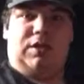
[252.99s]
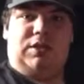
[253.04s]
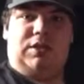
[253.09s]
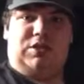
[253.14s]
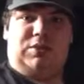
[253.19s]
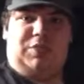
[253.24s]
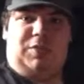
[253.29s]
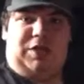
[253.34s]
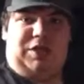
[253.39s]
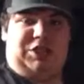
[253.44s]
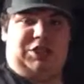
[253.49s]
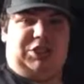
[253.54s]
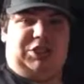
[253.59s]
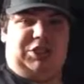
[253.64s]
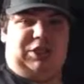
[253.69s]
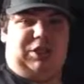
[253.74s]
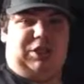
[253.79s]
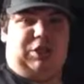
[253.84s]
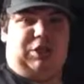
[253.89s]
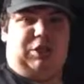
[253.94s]

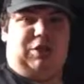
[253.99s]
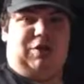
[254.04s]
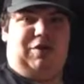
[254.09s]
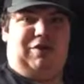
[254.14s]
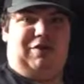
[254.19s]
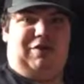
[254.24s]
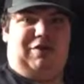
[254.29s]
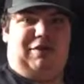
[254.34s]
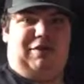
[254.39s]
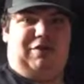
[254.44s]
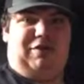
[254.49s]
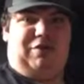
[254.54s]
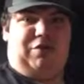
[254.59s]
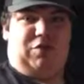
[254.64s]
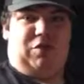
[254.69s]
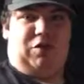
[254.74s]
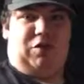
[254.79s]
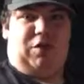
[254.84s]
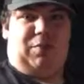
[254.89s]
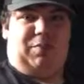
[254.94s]
Especially, you know, if
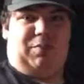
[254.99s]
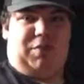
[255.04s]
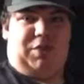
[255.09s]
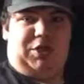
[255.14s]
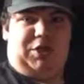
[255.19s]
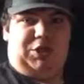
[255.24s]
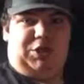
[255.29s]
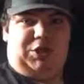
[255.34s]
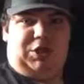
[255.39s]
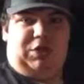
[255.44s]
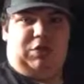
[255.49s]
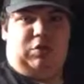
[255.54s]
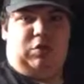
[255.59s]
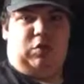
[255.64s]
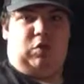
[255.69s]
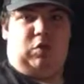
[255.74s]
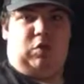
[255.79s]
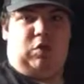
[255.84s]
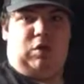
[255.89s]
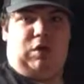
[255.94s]
you're on a budget
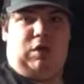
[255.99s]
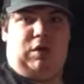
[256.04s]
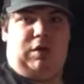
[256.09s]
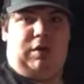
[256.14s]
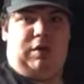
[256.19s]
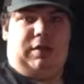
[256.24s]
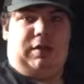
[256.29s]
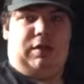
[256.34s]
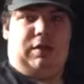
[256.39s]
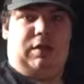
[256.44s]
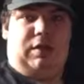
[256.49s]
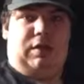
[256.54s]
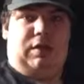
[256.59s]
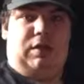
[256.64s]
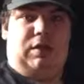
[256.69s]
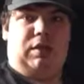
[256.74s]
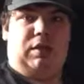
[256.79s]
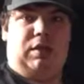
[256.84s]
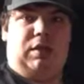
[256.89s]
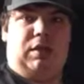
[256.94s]
or,
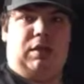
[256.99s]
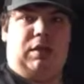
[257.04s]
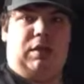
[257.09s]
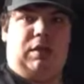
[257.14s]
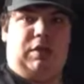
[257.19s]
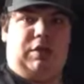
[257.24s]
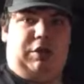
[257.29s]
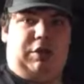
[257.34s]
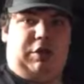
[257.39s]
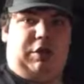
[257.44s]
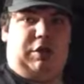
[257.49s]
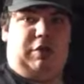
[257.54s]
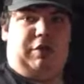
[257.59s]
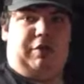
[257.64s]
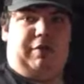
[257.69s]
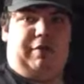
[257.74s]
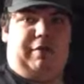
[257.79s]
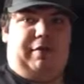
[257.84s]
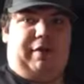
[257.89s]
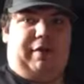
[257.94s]
you
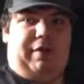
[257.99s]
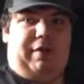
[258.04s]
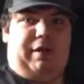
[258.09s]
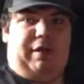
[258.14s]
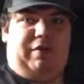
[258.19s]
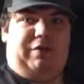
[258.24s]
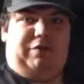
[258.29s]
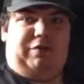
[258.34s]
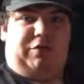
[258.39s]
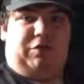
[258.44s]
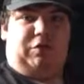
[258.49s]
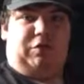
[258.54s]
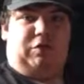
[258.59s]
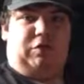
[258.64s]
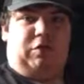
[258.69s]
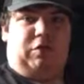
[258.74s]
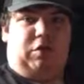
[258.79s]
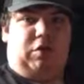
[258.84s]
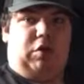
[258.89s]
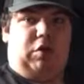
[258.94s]
know, if
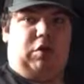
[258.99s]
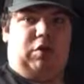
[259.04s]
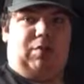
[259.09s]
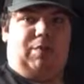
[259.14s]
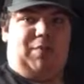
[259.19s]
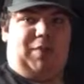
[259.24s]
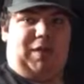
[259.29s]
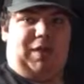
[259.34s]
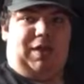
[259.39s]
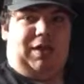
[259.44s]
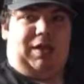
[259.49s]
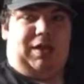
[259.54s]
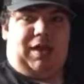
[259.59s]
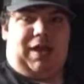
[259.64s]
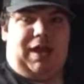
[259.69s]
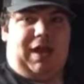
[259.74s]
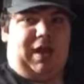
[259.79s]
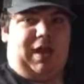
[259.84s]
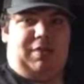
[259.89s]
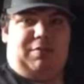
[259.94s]
you are a big
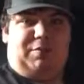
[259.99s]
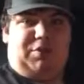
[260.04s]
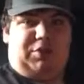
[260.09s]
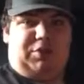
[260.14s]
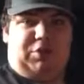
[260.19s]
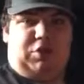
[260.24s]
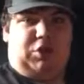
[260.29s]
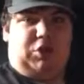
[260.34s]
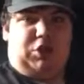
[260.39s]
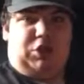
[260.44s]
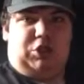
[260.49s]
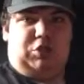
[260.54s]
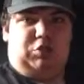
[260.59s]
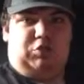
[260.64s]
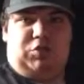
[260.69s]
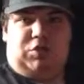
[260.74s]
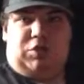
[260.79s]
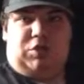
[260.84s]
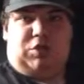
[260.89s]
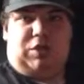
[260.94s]
Amazon
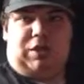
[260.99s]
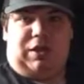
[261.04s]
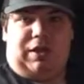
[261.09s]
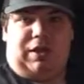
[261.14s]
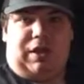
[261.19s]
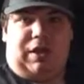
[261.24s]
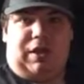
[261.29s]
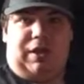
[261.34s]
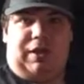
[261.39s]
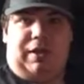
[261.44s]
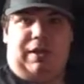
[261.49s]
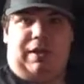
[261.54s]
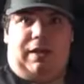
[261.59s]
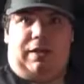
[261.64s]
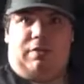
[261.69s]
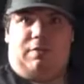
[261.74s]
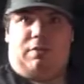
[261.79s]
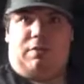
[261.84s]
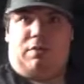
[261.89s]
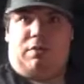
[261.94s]
user like I
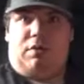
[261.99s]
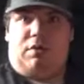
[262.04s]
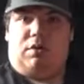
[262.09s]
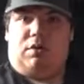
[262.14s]
am.